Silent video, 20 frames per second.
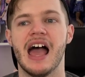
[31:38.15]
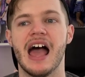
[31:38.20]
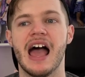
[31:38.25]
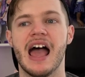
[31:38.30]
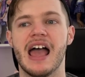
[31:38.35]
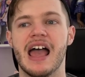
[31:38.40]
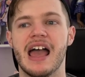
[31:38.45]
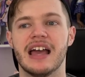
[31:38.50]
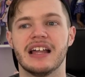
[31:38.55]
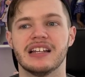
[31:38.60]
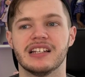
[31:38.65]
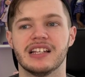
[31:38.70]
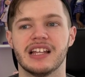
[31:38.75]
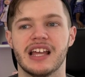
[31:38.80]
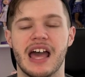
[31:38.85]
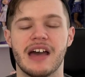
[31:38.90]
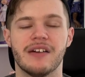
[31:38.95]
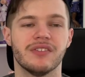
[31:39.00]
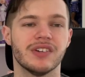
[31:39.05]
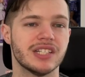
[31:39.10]
And
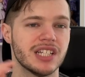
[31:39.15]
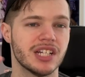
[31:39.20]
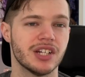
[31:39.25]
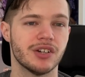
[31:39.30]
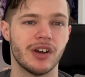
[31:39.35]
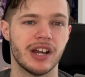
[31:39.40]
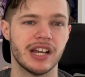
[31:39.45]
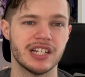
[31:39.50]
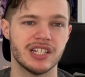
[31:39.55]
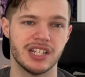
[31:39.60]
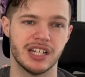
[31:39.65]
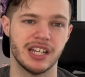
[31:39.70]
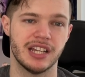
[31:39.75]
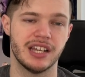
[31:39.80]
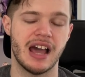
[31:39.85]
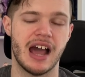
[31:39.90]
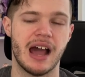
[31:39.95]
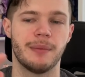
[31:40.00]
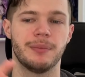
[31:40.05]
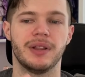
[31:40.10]
every
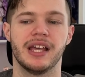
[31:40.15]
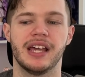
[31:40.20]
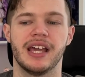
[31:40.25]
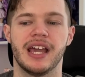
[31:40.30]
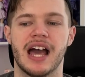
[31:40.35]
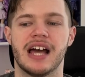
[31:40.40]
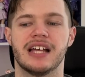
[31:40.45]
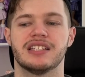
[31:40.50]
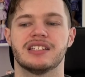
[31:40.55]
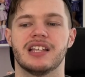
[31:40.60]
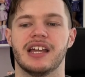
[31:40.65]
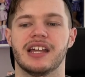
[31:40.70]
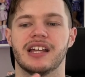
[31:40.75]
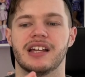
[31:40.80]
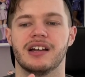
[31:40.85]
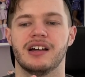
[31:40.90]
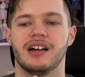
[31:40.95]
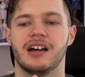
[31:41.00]
generation I play as like